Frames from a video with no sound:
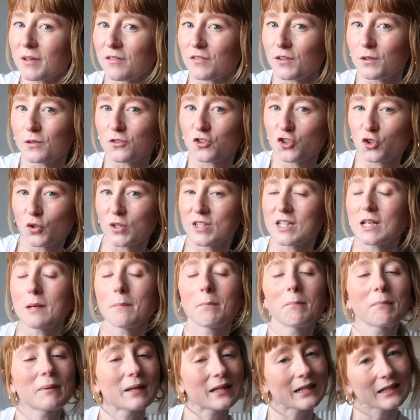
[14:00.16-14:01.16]
if you enjoyed
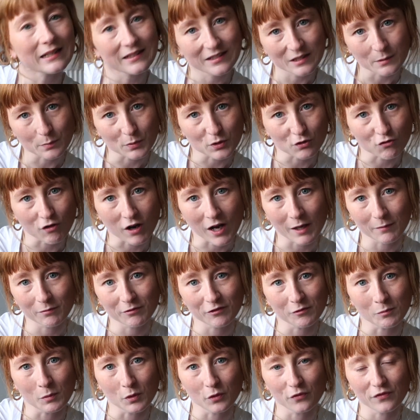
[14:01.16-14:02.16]
it. Please subscribe
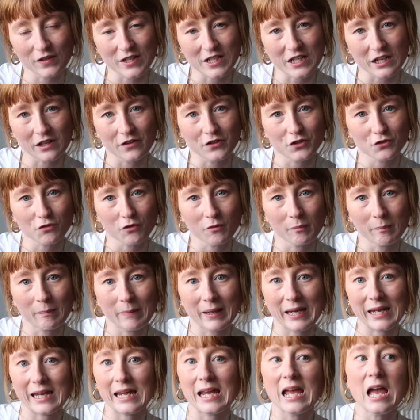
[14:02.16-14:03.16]
for more videos from
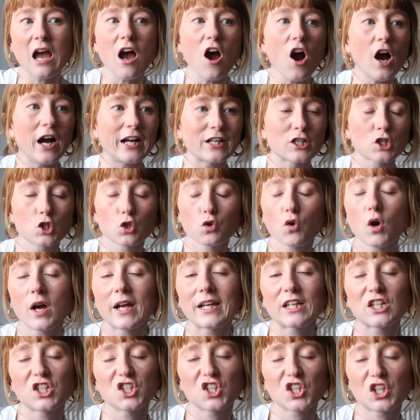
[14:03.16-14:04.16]
me. I try
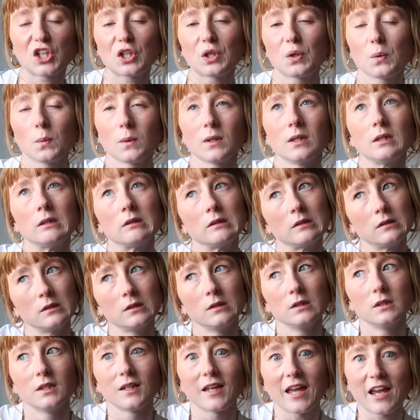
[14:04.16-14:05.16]
and do
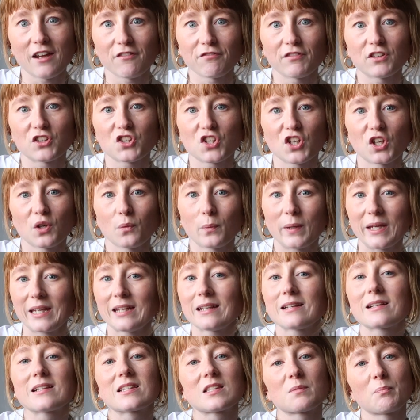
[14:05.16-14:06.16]
every 2
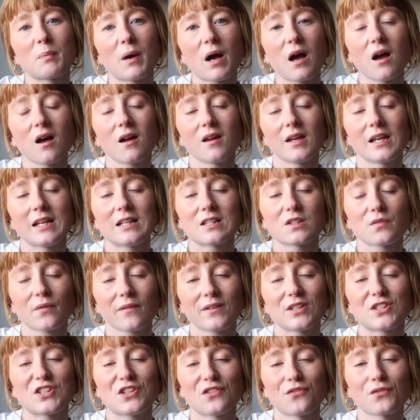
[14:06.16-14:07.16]
weeks, but it's
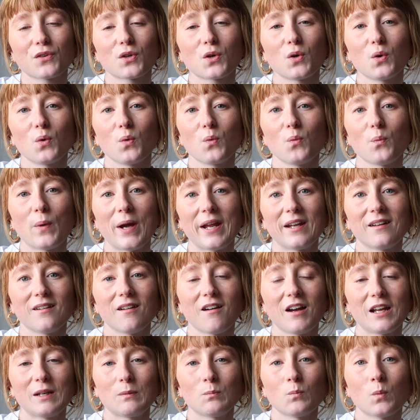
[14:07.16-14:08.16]
very difficult when
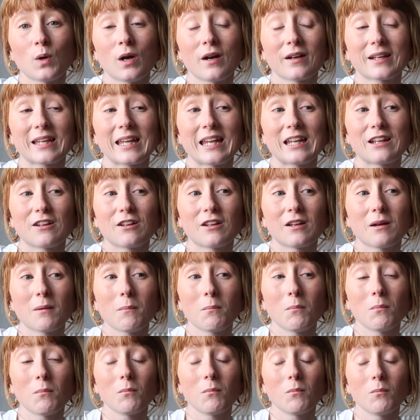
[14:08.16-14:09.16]
I'm working
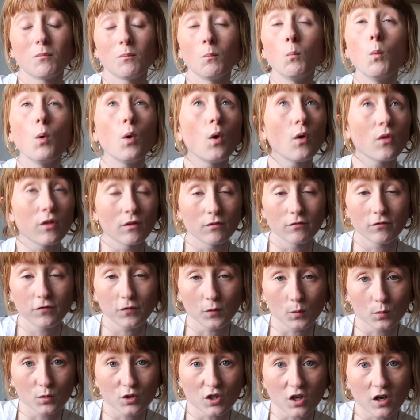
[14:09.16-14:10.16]
more than
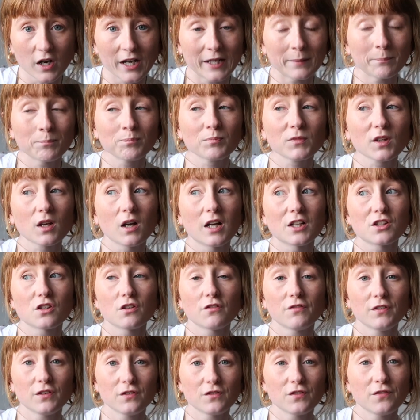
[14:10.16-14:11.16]
full-time. I do
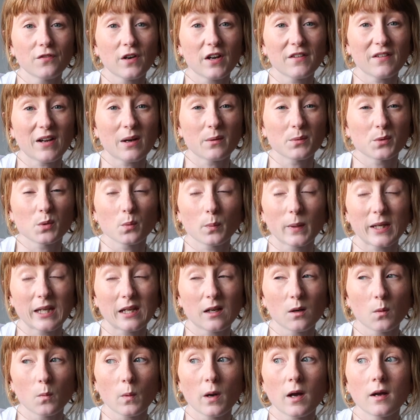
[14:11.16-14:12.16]
55 hours a
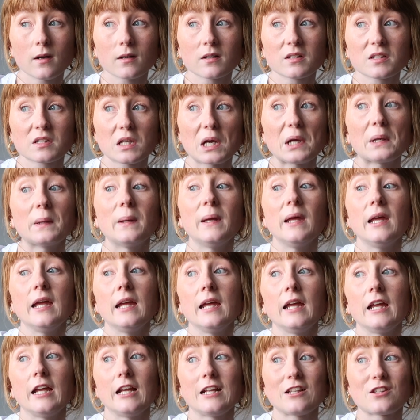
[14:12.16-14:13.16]
week at work, so
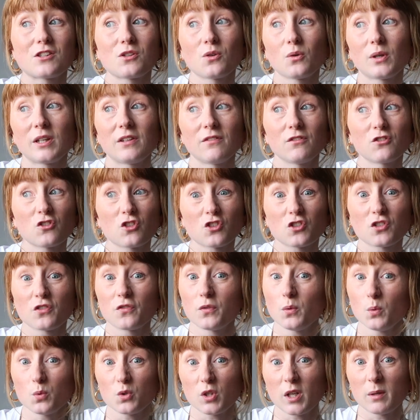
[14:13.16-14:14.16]
it's not even just a
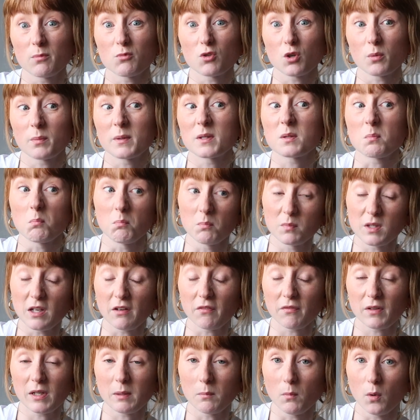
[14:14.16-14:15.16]
full-time job, it's
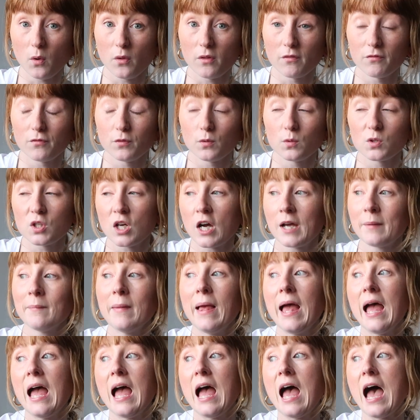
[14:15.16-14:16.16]
definitely more than full-time.
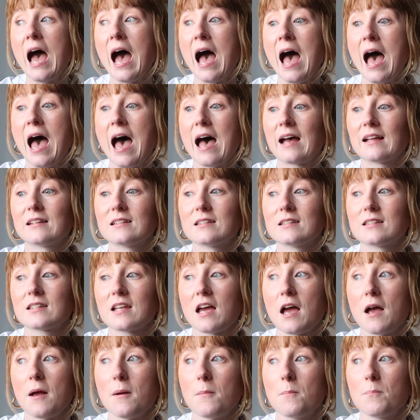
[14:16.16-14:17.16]
And
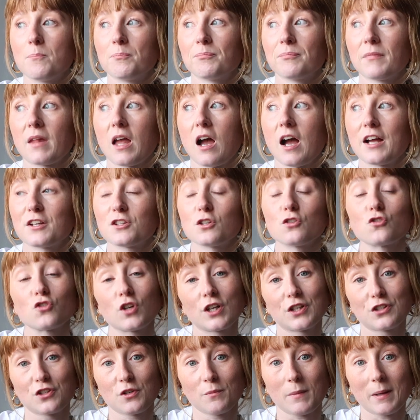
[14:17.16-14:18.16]
I do
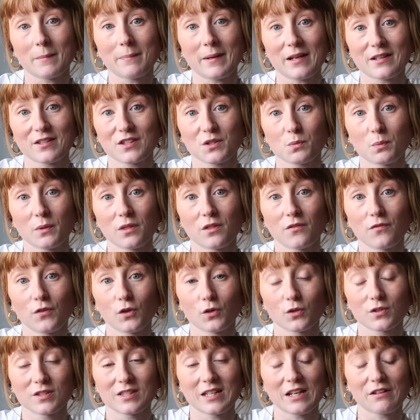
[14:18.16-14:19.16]
try and do my best with the
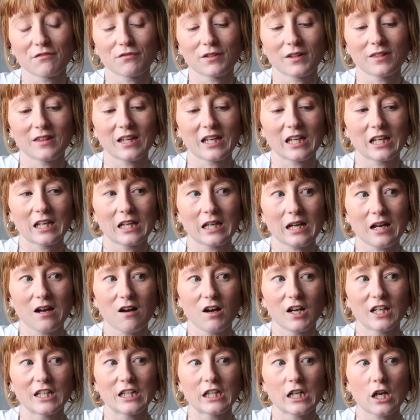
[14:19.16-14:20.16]
vlogs and everything.
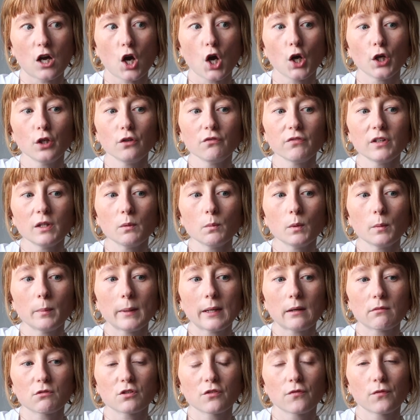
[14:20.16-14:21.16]
I hopefully will be
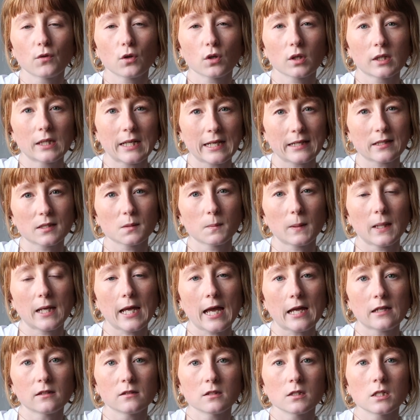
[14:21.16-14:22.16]
able to vlog next
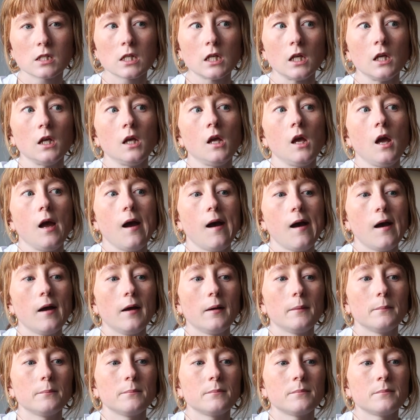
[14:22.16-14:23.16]
weekend,
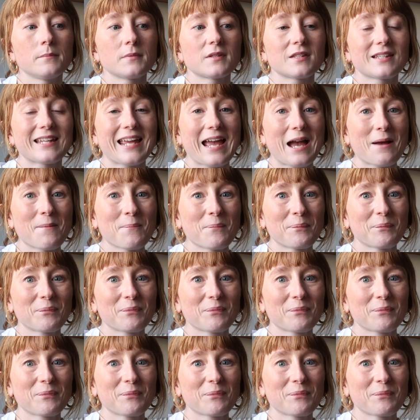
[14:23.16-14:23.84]
so yeah,